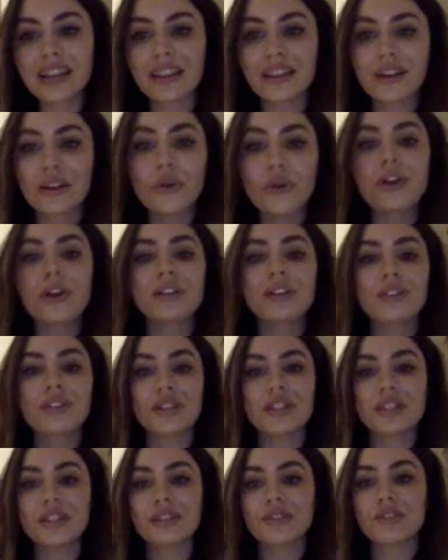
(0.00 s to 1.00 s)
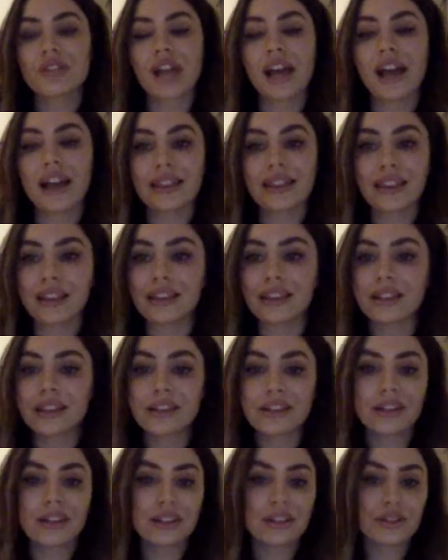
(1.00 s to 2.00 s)
The chords are in this chat, the
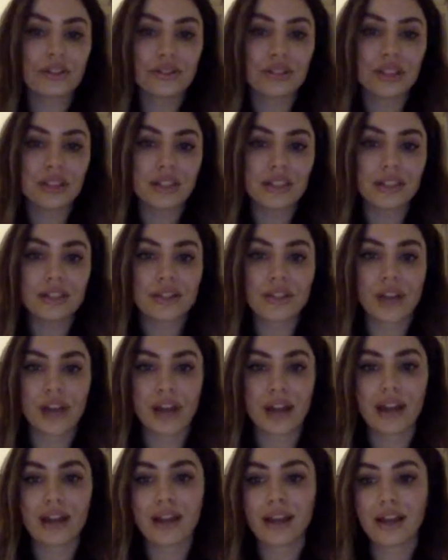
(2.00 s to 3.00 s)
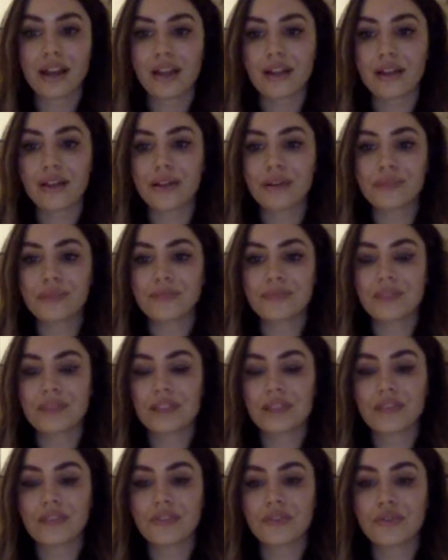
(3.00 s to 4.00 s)
lyrics are in this chat. Um,
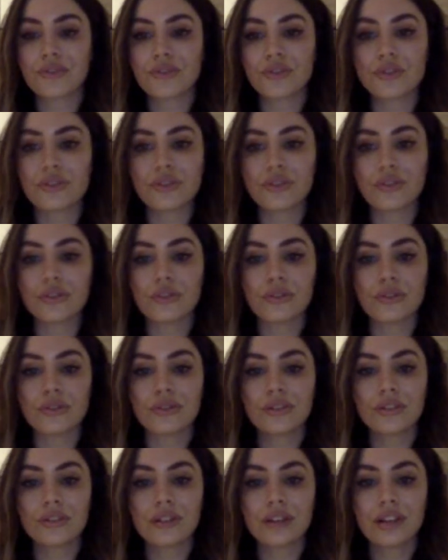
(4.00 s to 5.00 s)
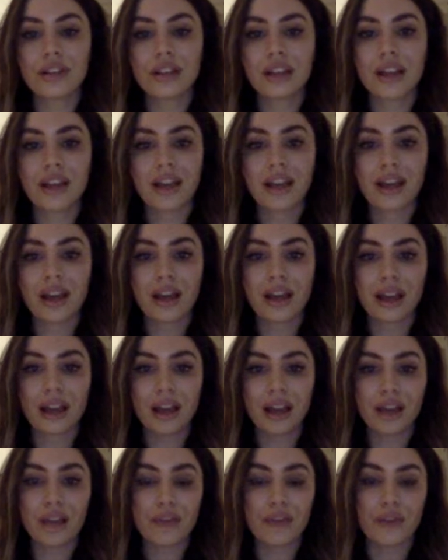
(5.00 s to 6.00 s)
if you do
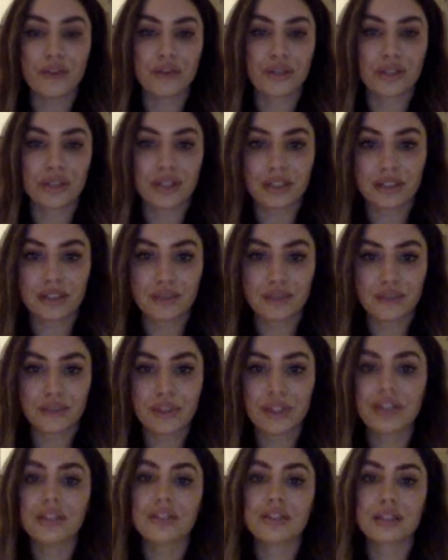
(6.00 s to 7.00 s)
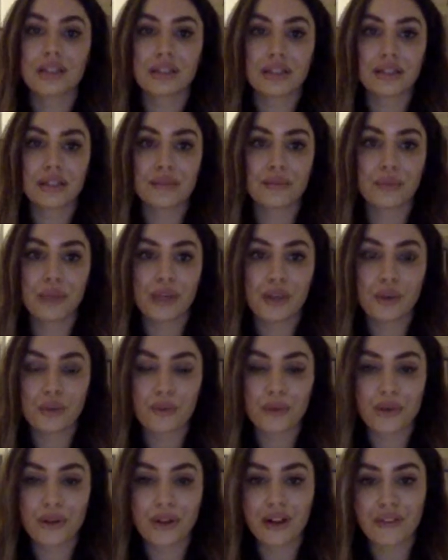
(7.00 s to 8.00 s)
a version, please send it to me or
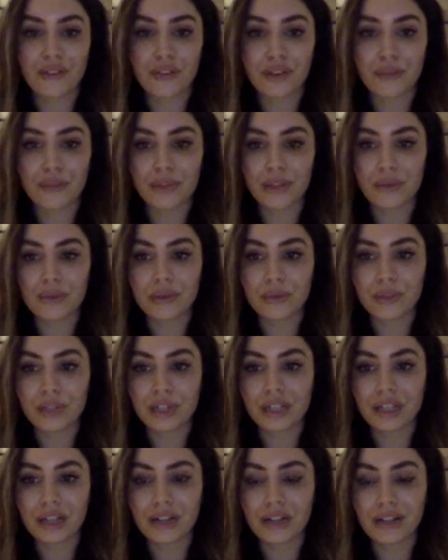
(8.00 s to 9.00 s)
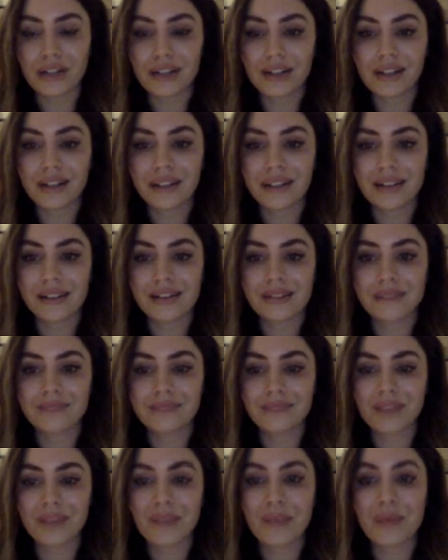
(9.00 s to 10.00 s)
Barong family. We want to hear it. Um,
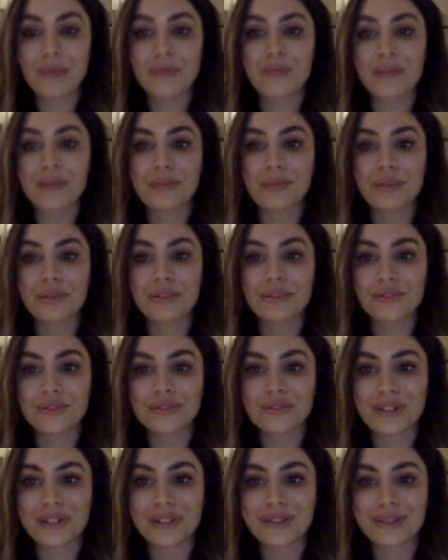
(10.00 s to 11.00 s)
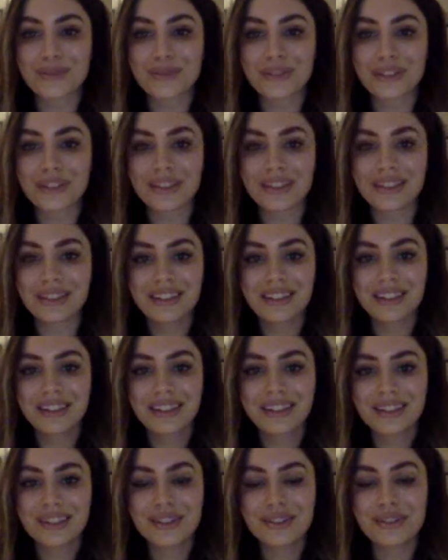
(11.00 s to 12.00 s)
and maybe my producer friends will
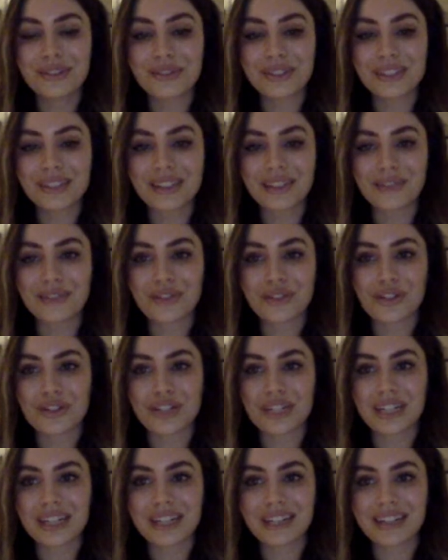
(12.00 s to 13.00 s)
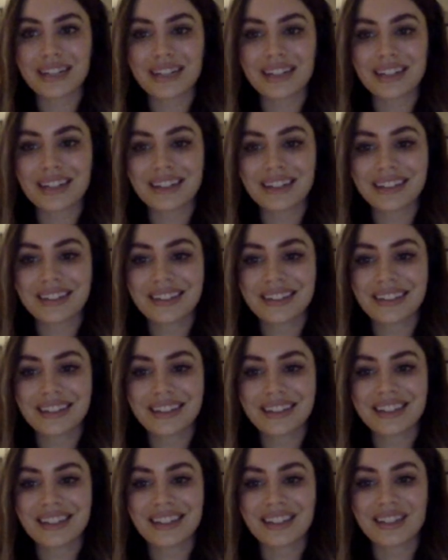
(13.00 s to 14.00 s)
do a sick version and uh,
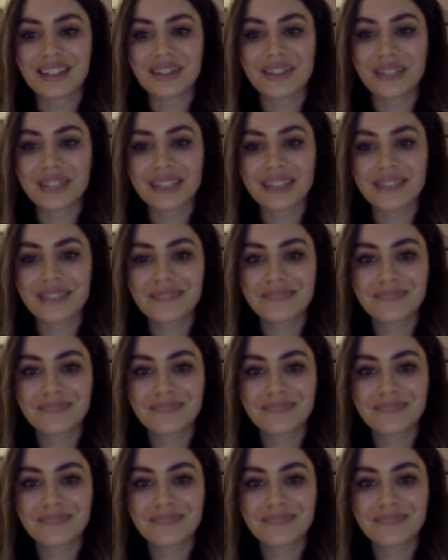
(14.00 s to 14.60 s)
and send it to us.